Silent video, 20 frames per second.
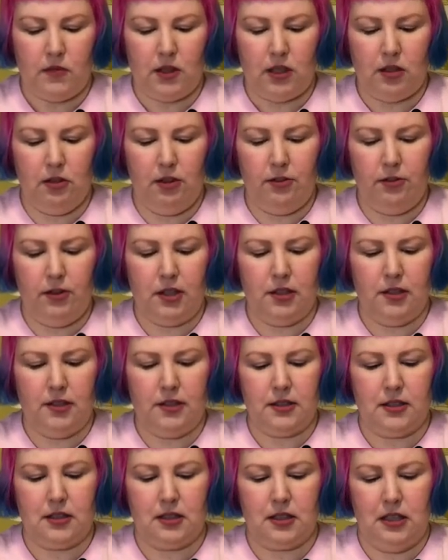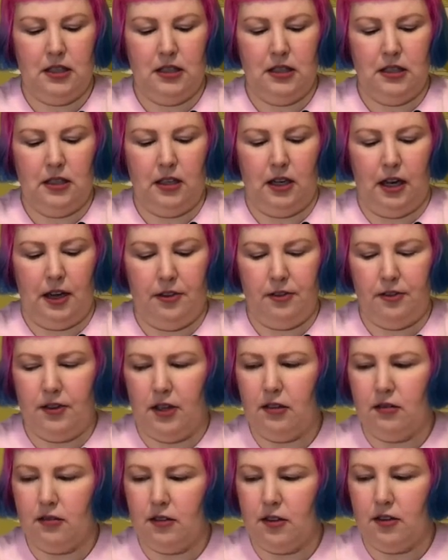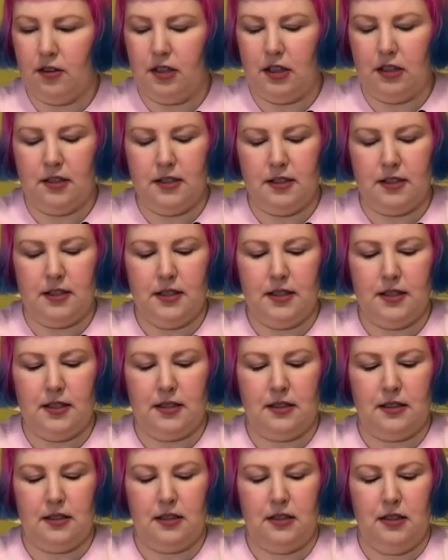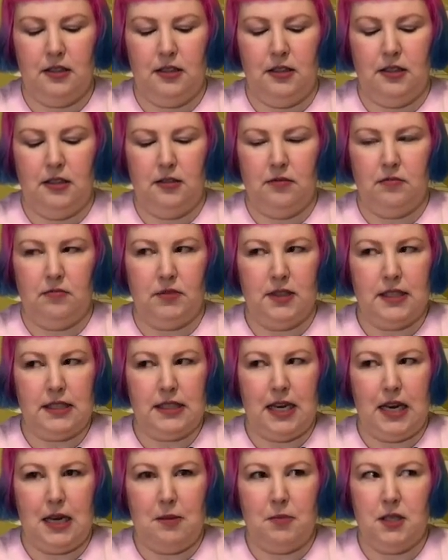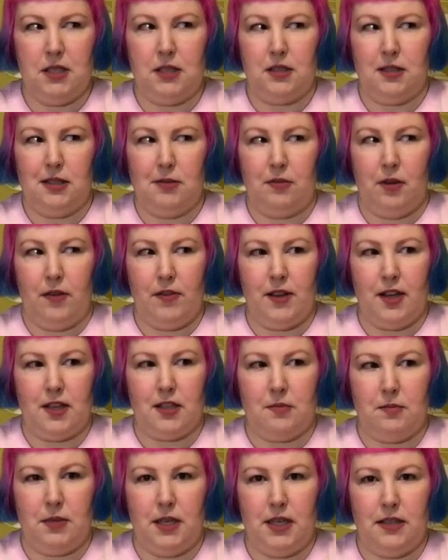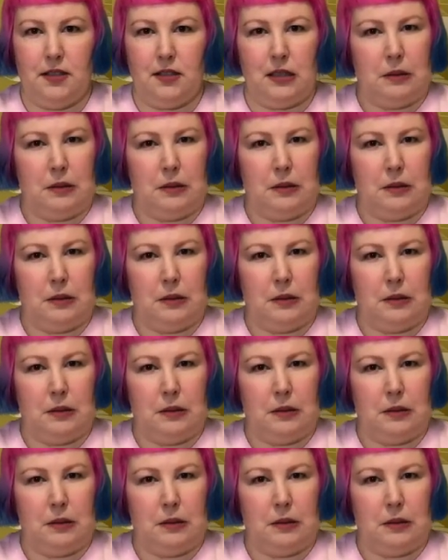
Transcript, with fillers: the thickness, I think the thickness is the same as the 1000 piece.